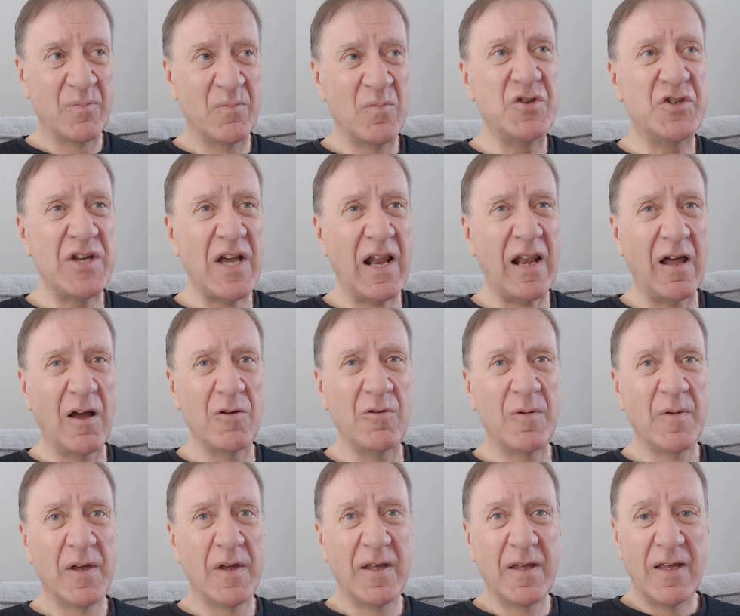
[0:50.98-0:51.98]

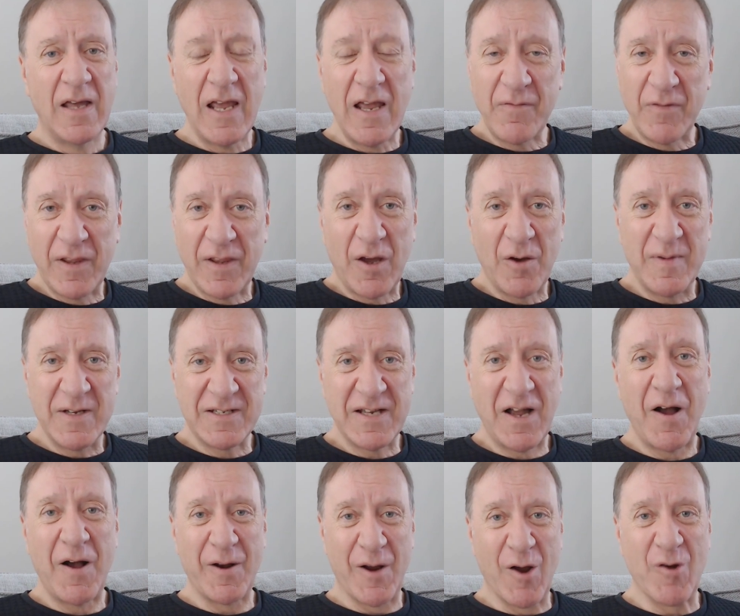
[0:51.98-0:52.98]
Mugello, even though
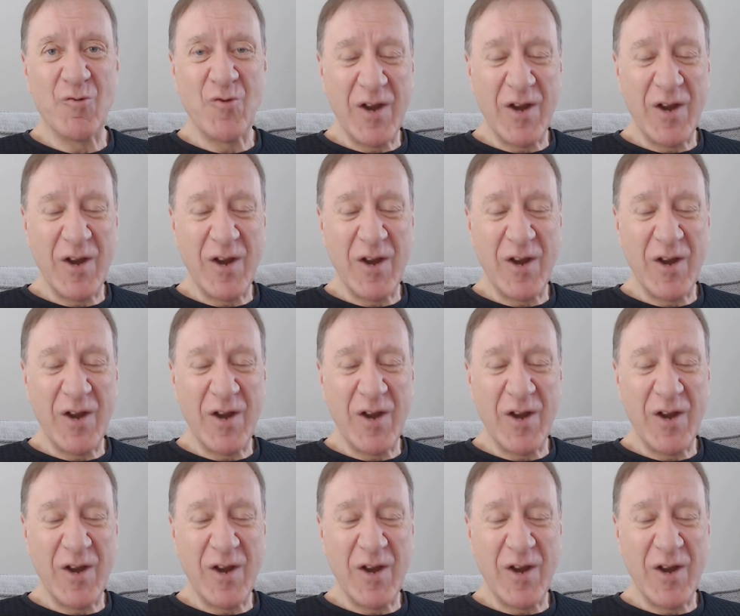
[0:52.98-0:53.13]
Misano